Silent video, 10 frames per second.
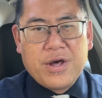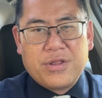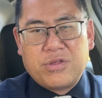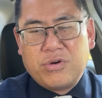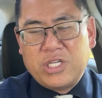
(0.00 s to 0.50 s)

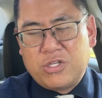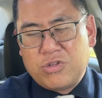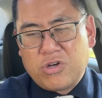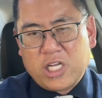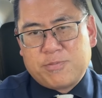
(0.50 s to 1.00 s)

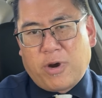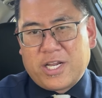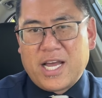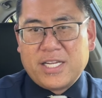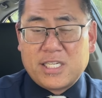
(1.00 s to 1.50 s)
32 Thoughts
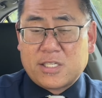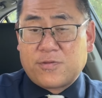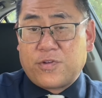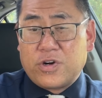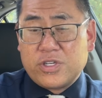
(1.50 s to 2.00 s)
podcast, his
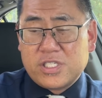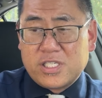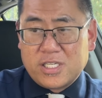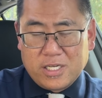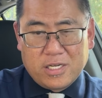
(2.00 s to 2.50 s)

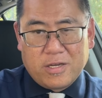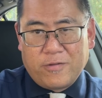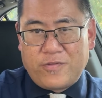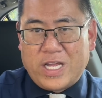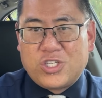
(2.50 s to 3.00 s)
first
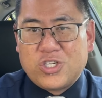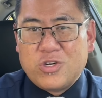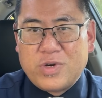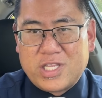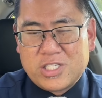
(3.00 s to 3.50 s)

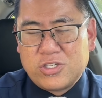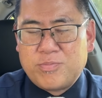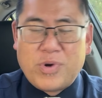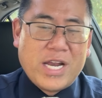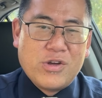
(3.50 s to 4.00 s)
venture with his
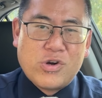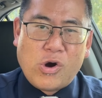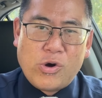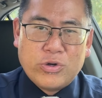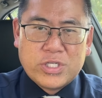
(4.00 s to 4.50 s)
brand new
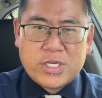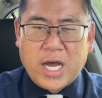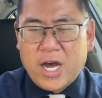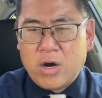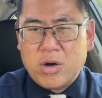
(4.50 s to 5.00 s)
co-host
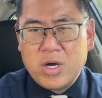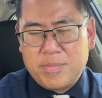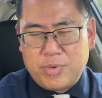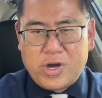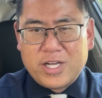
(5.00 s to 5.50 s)
Kyle
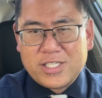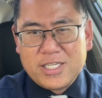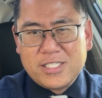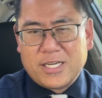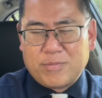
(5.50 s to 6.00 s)

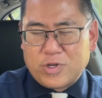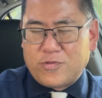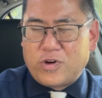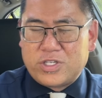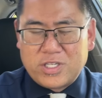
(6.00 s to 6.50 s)
Bukauskas, and I'm looking
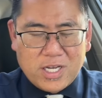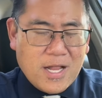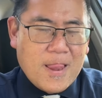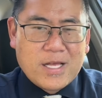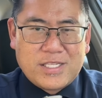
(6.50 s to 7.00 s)
forward to
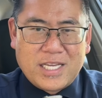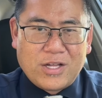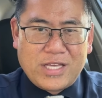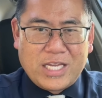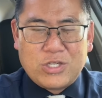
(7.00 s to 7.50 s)
seeing
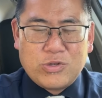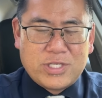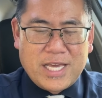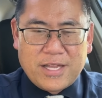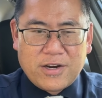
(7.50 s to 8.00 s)
how they do
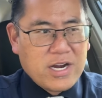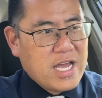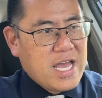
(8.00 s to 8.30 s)
together.